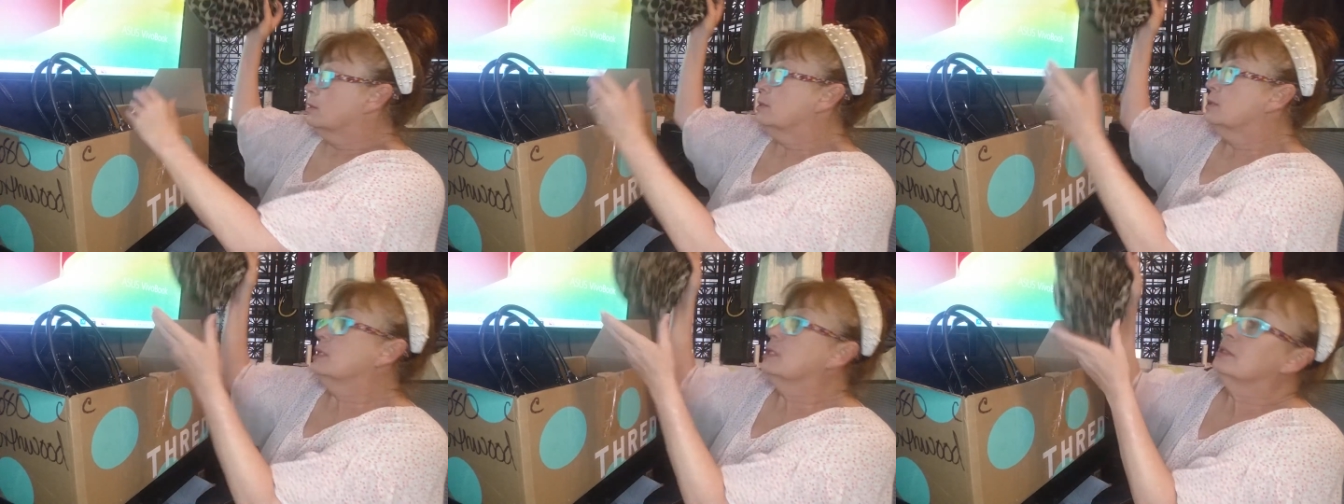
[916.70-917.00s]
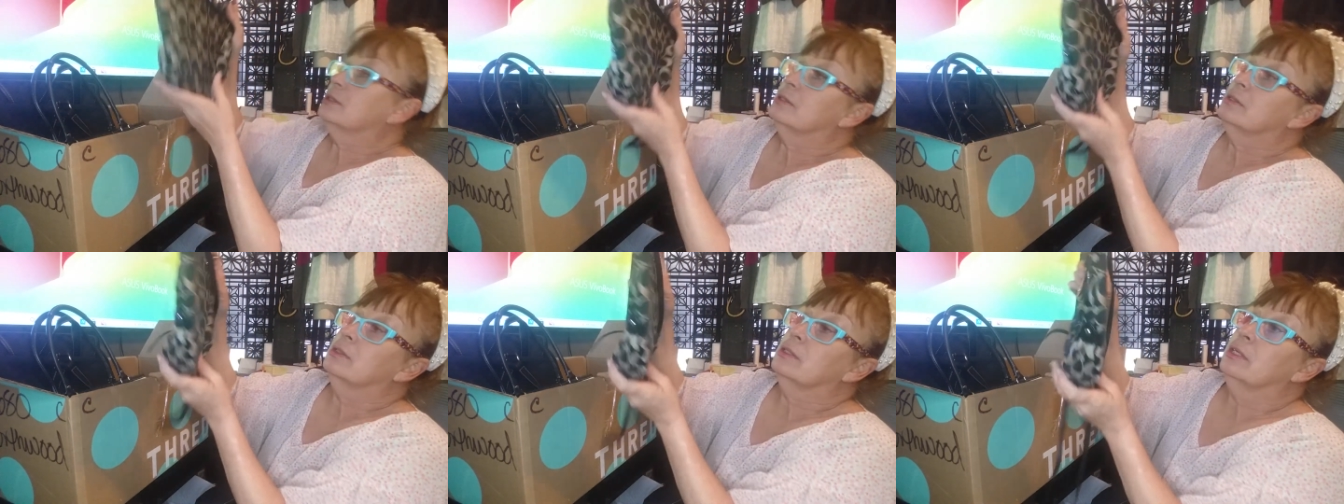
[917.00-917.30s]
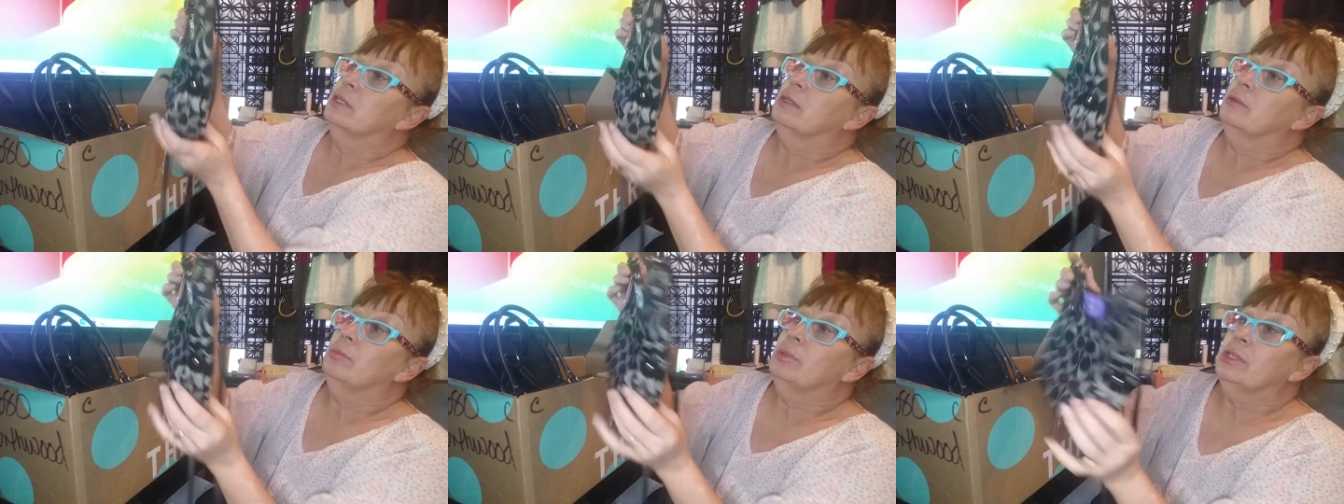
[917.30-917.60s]
This is
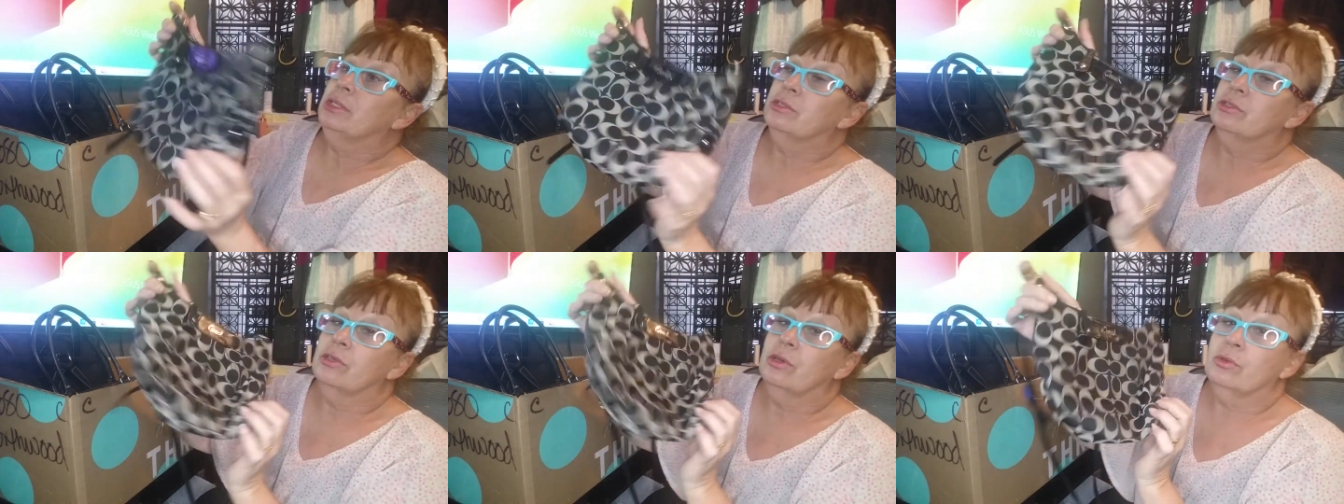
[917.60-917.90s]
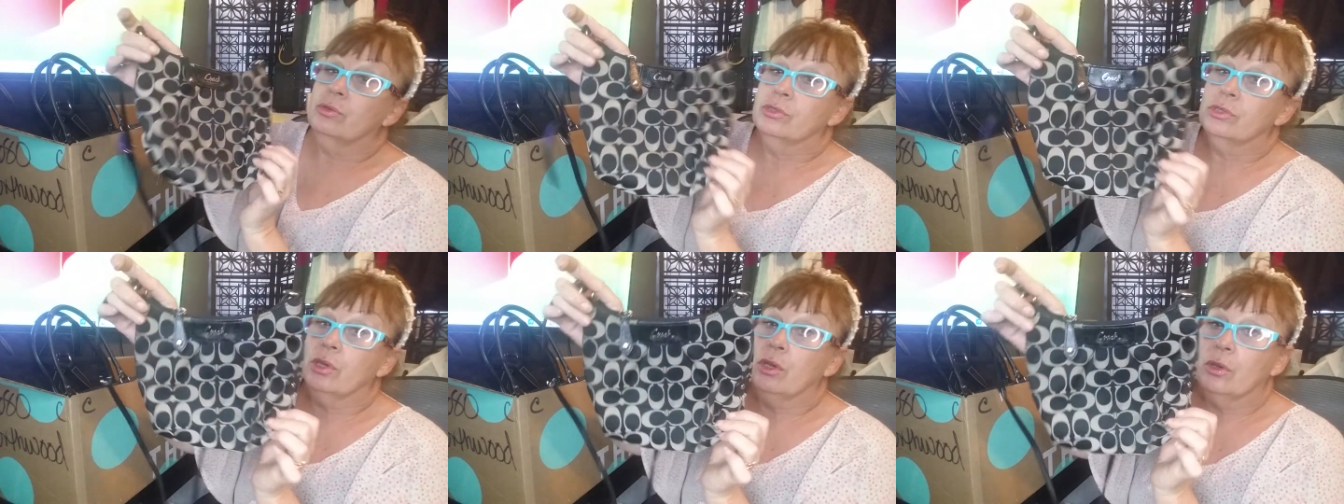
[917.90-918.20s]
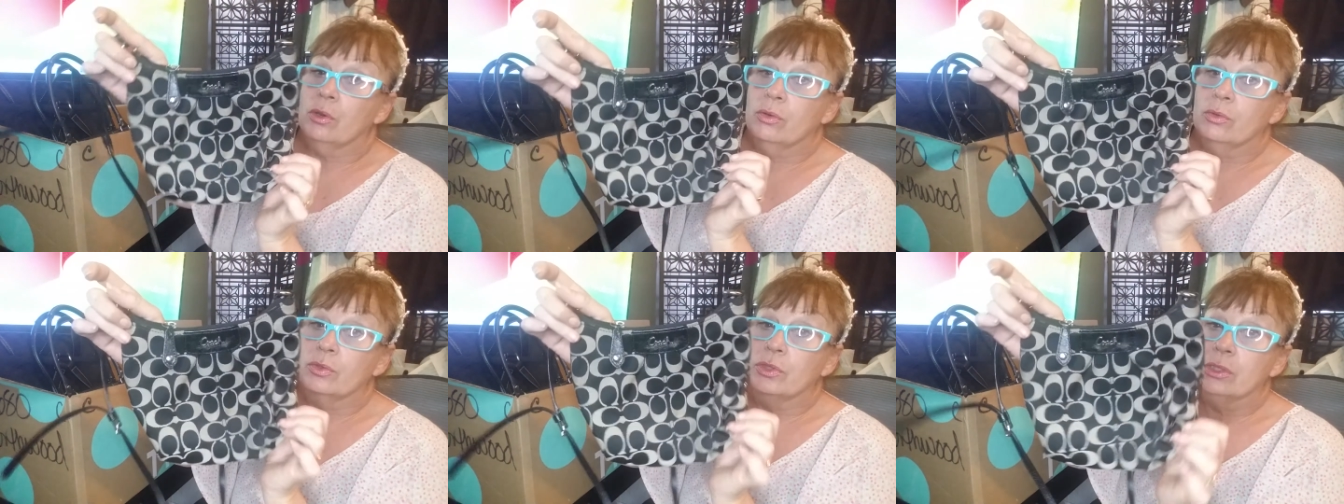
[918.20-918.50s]
going to be
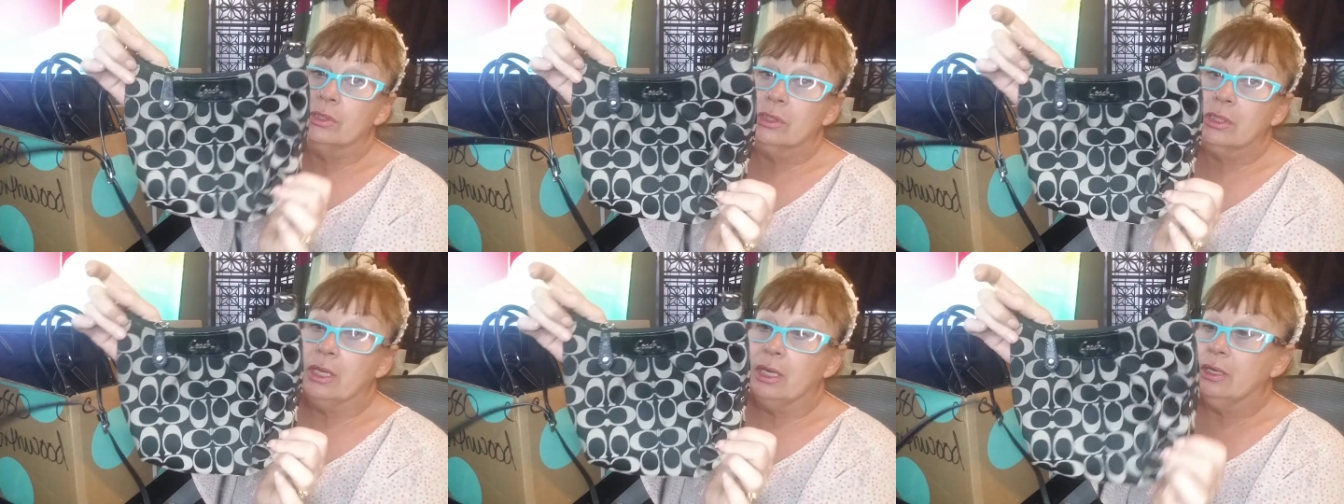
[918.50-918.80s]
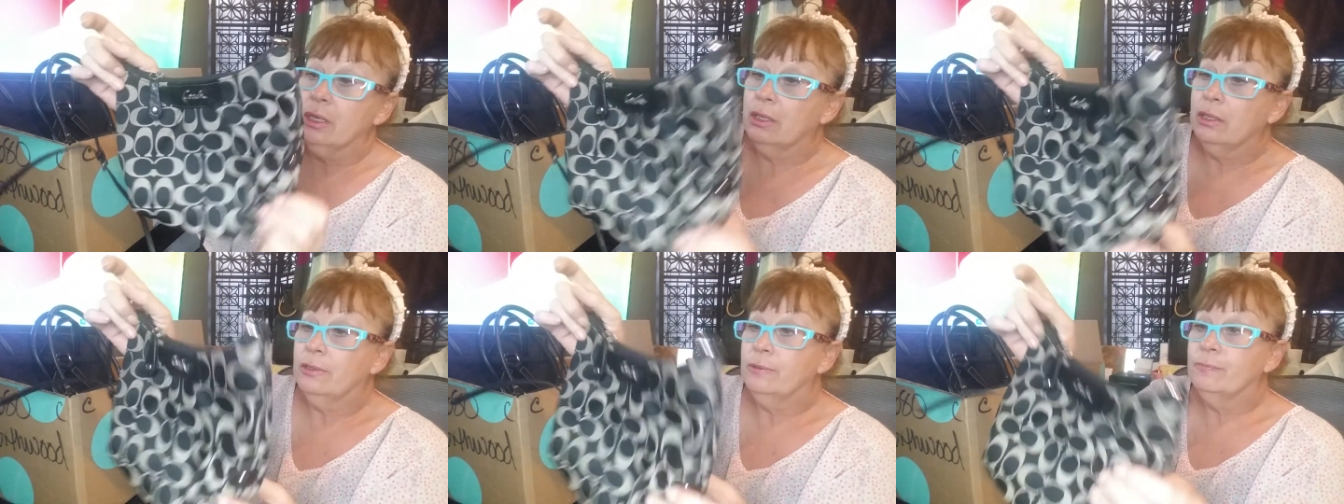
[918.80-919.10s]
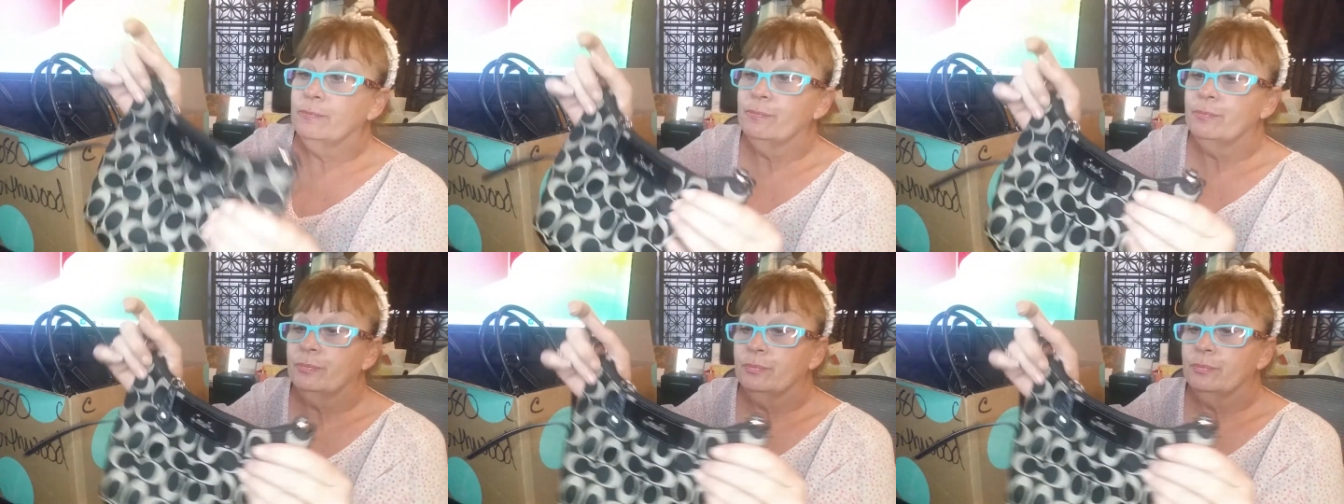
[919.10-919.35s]
so-so, just kind of